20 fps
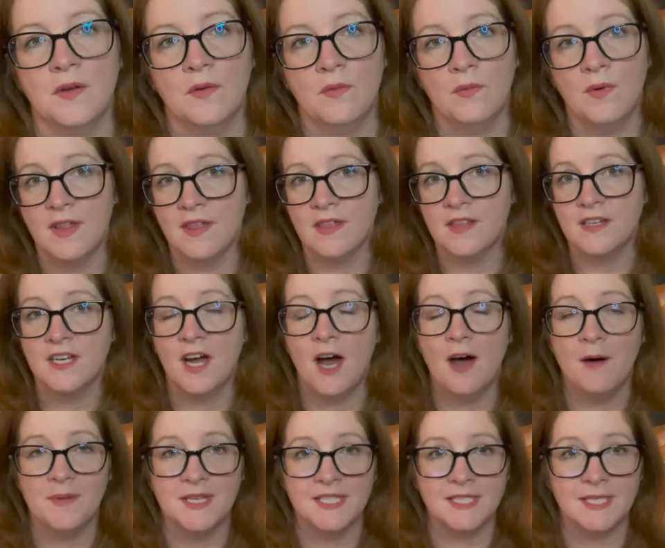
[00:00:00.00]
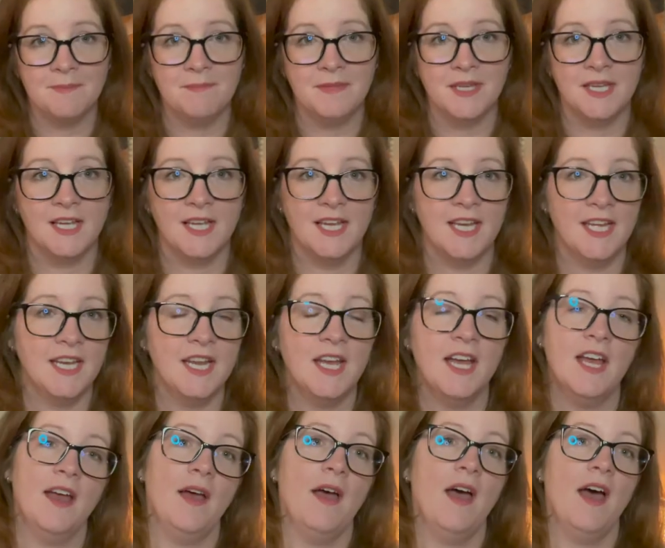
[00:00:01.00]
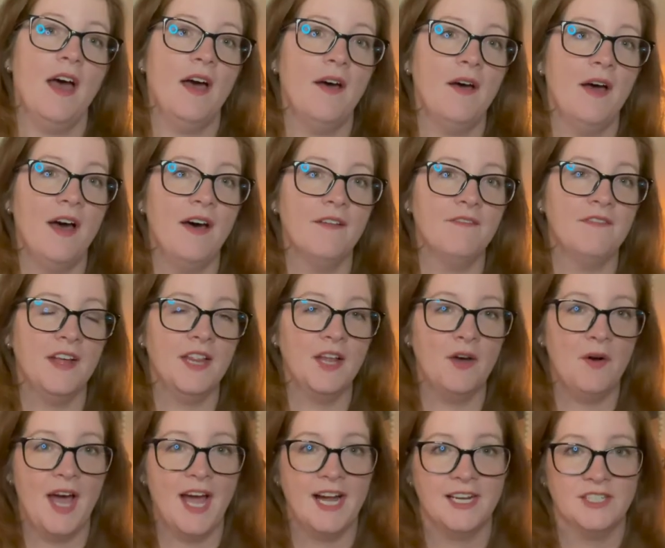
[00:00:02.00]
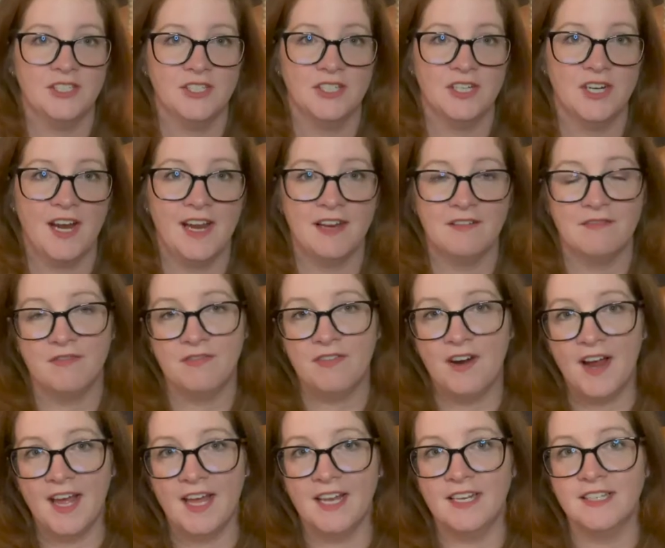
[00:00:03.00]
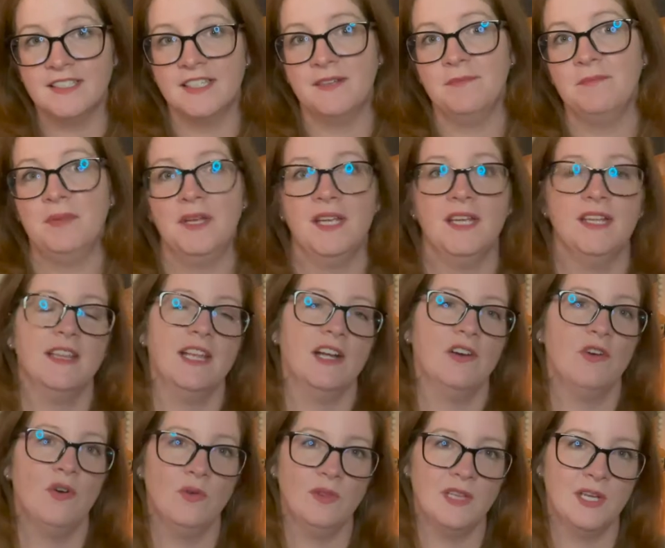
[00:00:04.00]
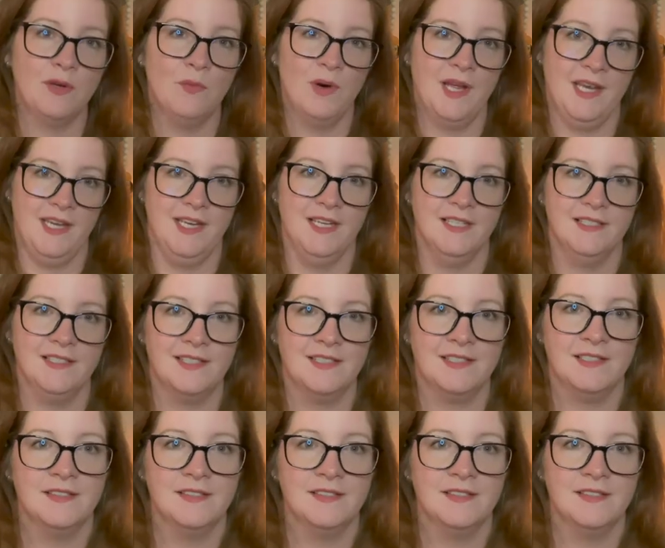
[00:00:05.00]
with Thomas Meighan, a fellow actor and friend, being their only witness.